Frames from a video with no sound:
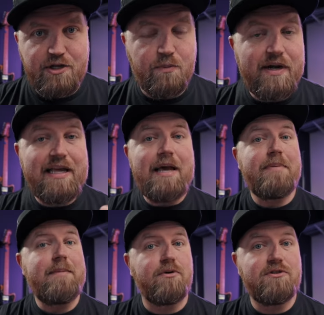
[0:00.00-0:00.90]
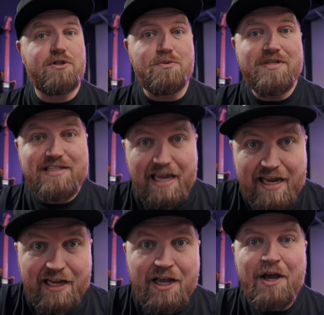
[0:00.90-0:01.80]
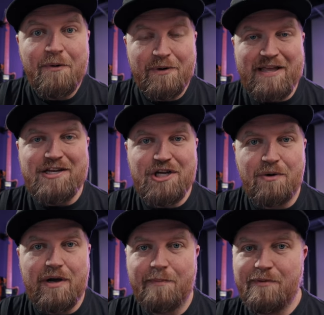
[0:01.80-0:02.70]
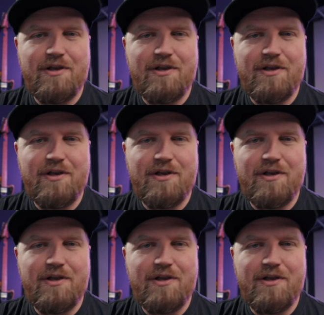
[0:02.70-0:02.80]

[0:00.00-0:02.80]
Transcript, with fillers: You wanna get people to sing when they show up.